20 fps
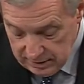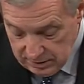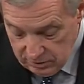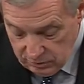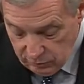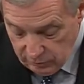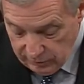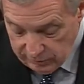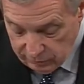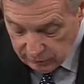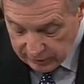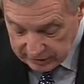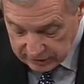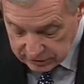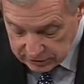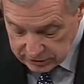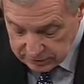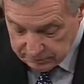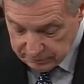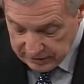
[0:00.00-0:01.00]
We've written
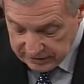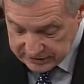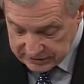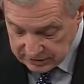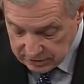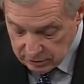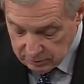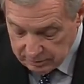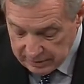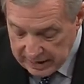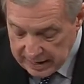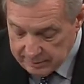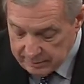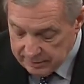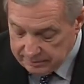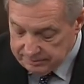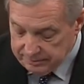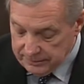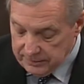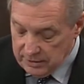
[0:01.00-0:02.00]
to President
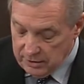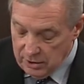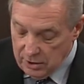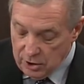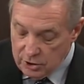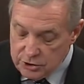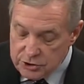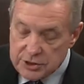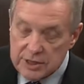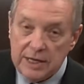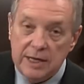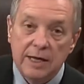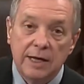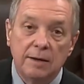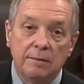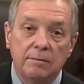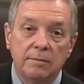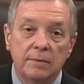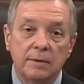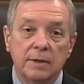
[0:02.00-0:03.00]
Obama, urging
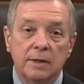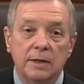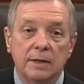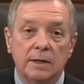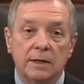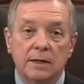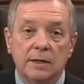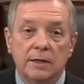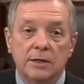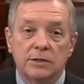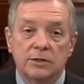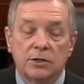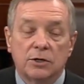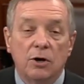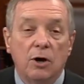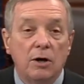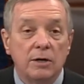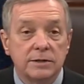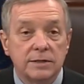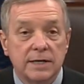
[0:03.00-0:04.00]
him to
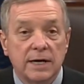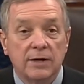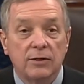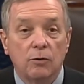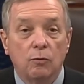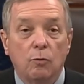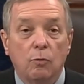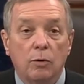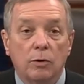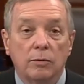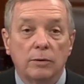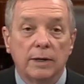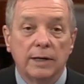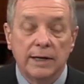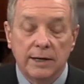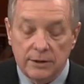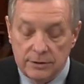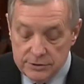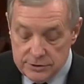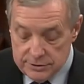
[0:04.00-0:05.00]
call together world
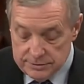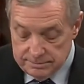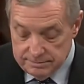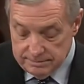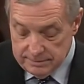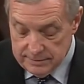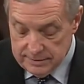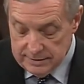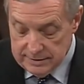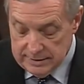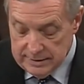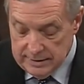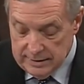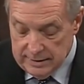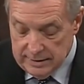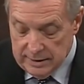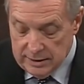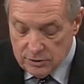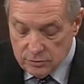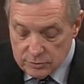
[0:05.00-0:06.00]
leaders
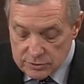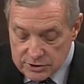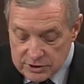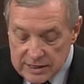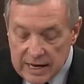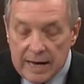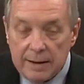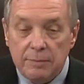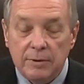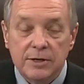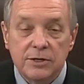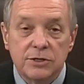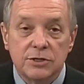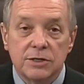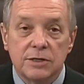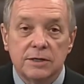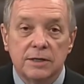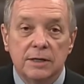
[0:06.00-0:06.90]
and to establish